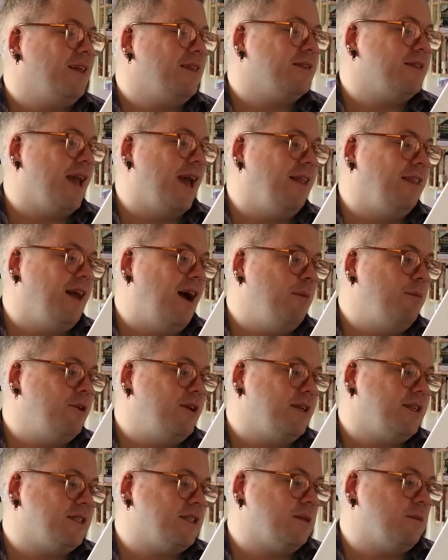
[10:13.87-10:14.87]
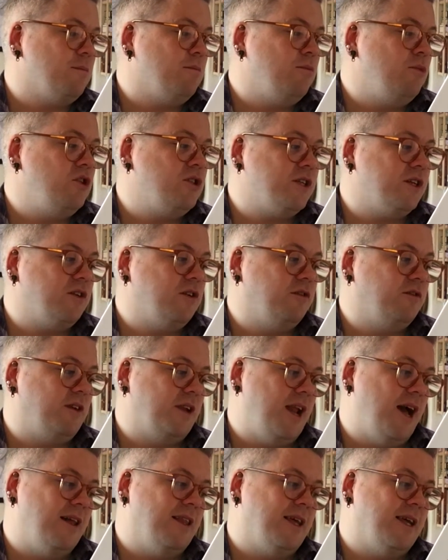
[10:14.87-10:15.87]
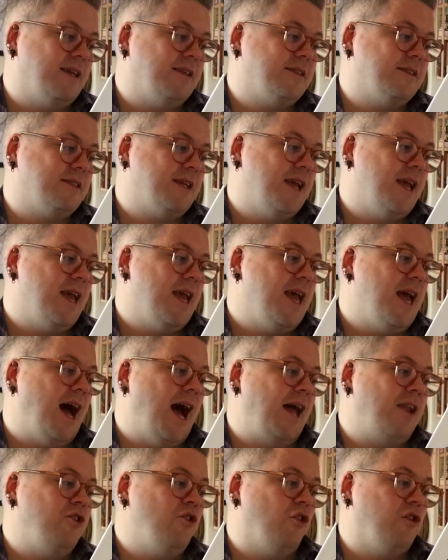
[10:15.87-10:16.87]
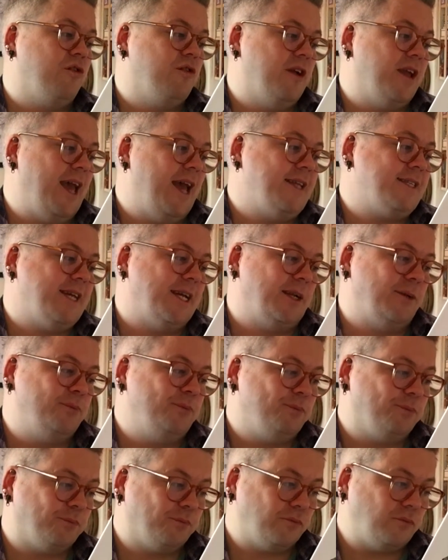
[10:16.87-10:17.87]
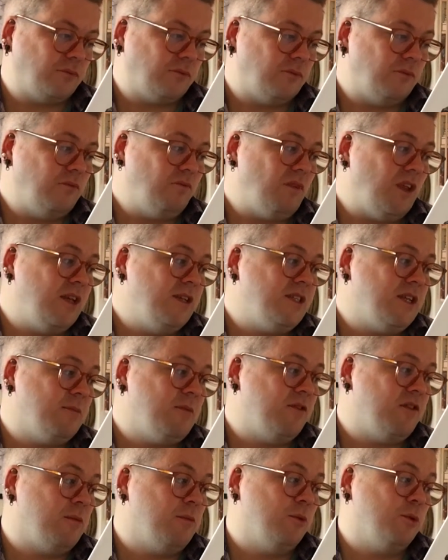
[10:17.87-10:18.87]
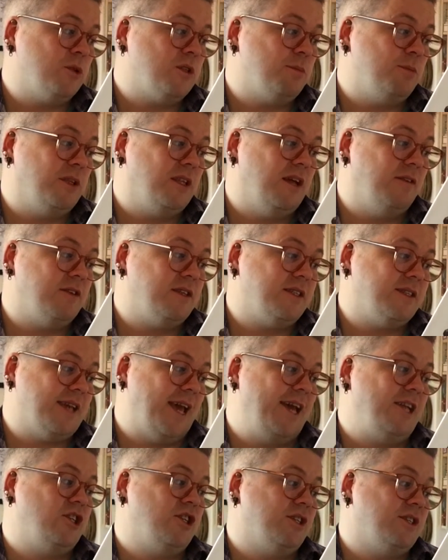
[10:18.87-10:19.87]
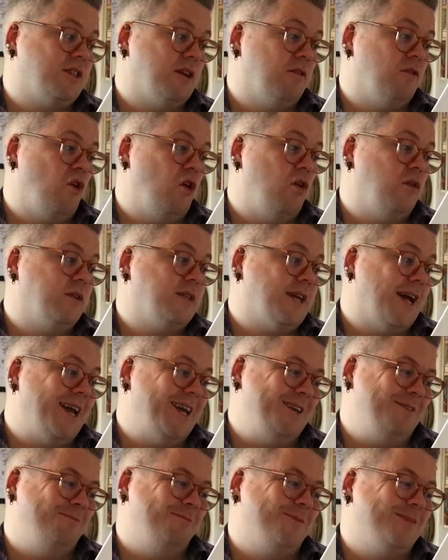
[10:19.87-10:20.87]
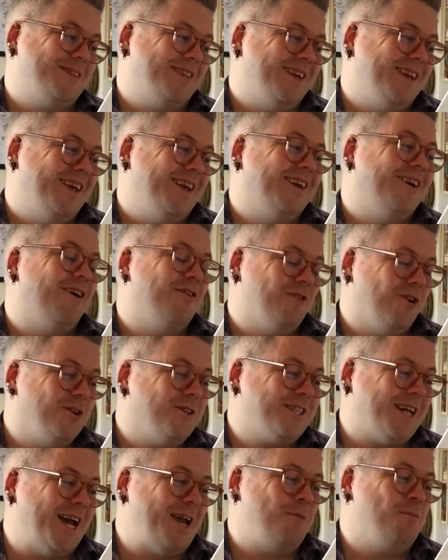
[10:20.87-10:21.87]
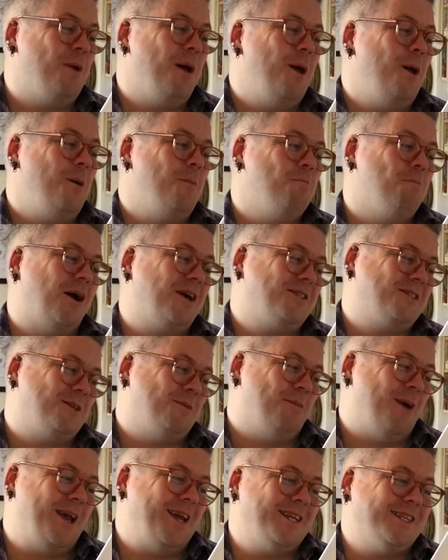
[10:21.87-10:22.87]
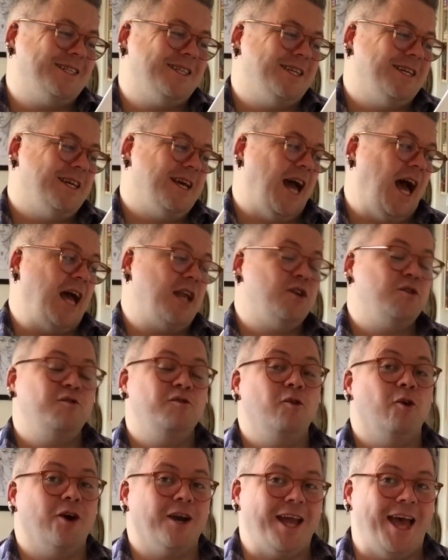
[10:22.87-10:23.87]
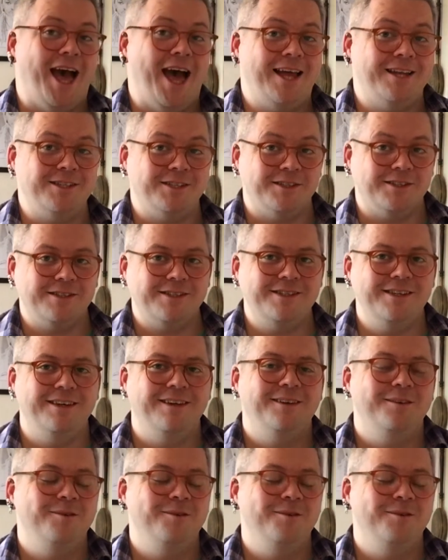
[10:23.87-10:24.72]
the elaborate musical finales, and not forgetting some of the most beloved sketches of all time, Mastermind and Fork Handles.